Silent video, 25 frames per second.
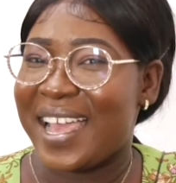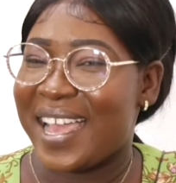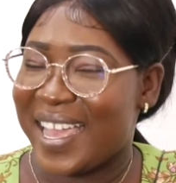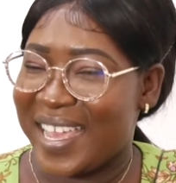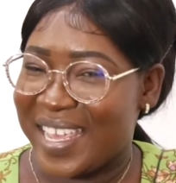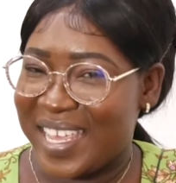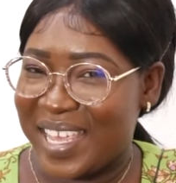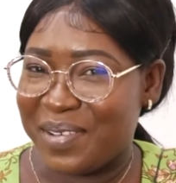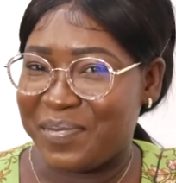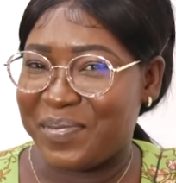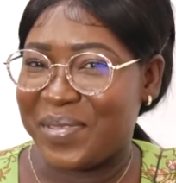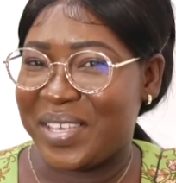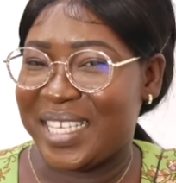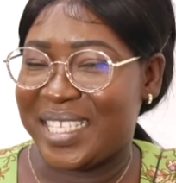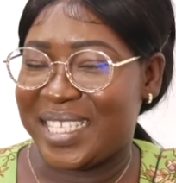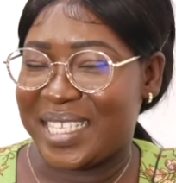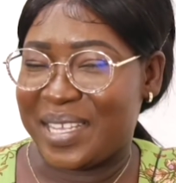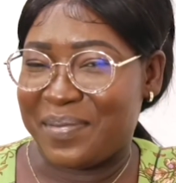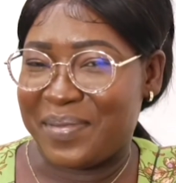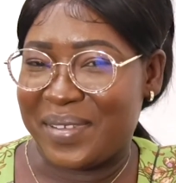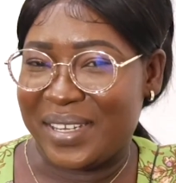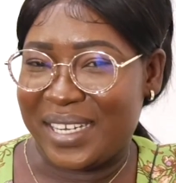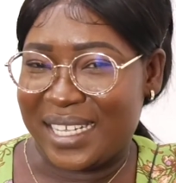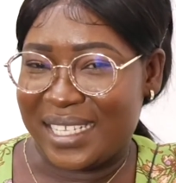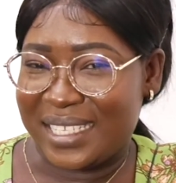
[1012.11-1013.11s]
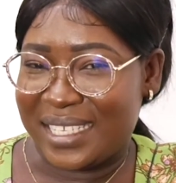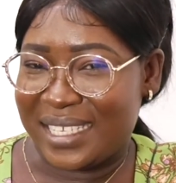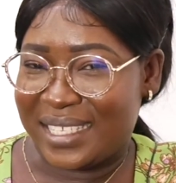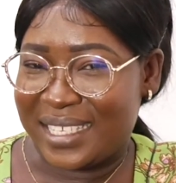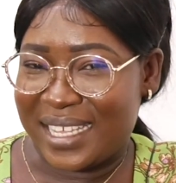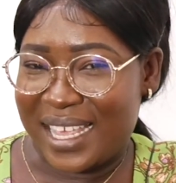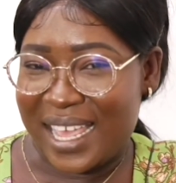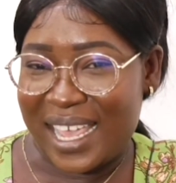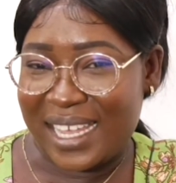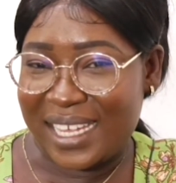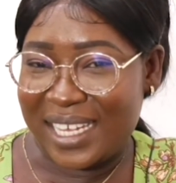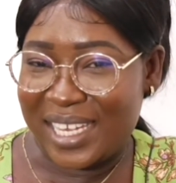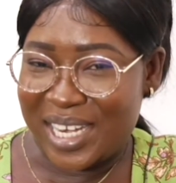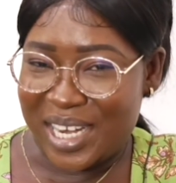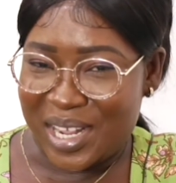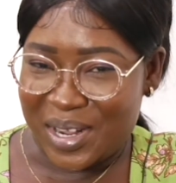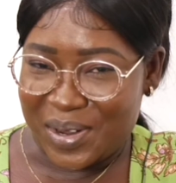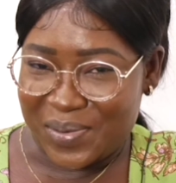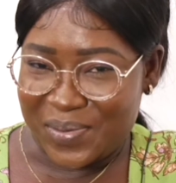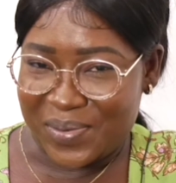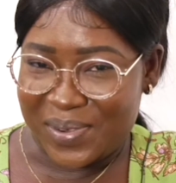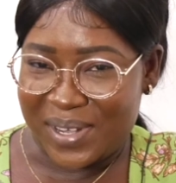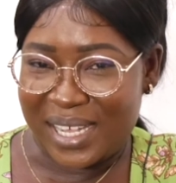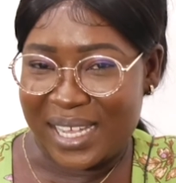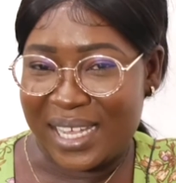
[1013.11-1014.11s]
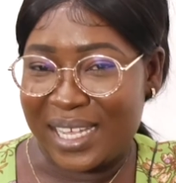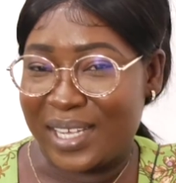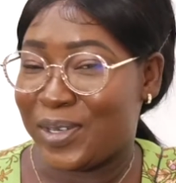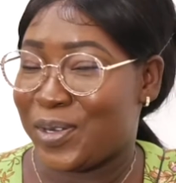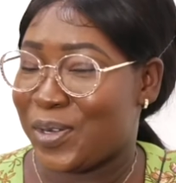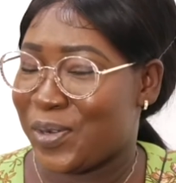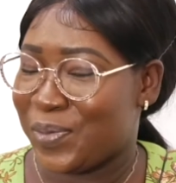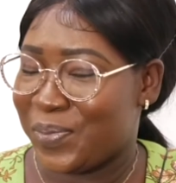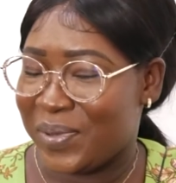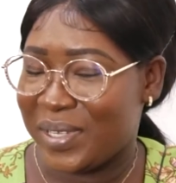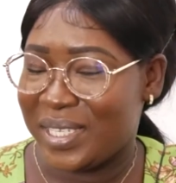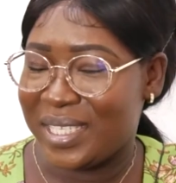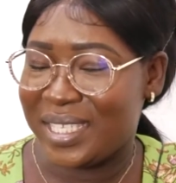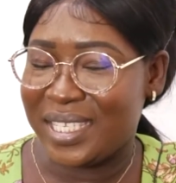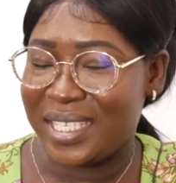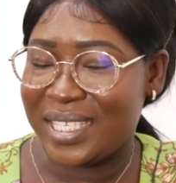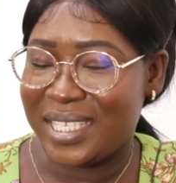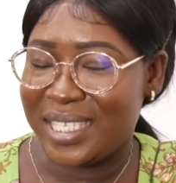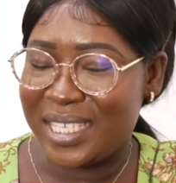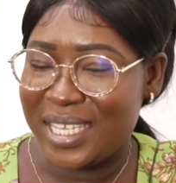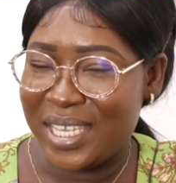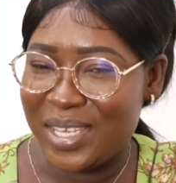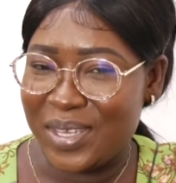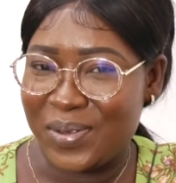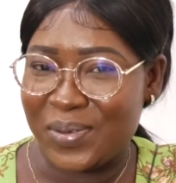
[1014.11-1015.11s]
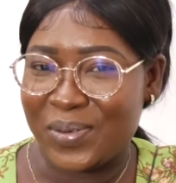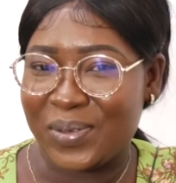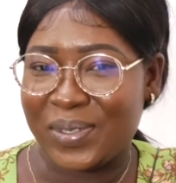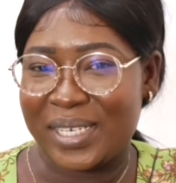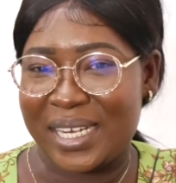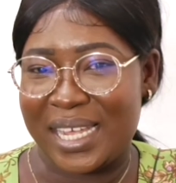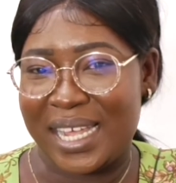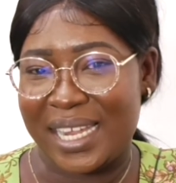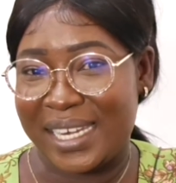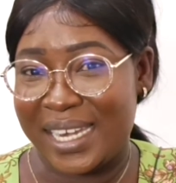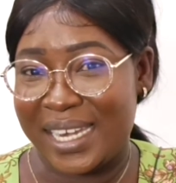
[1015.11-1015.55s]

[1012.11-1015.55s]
I am Isabella Teta Ahina Kwai, hoping to see you on our